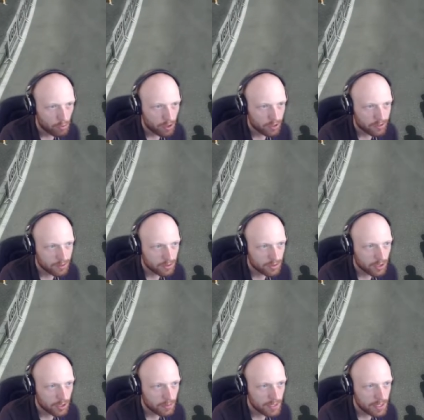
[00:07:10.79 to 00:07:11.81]
Bar Grill's
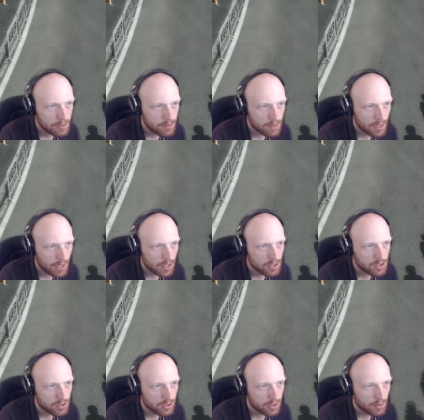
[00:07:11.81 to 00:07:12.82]
time now. And
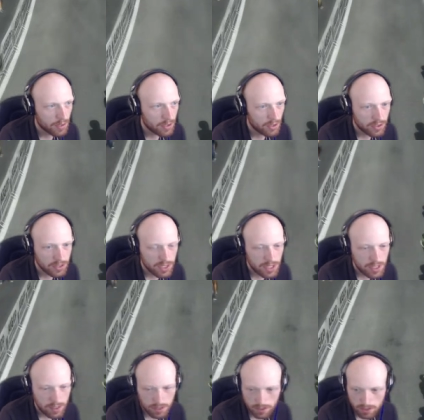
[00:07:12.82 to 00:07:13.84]
you can go at 90.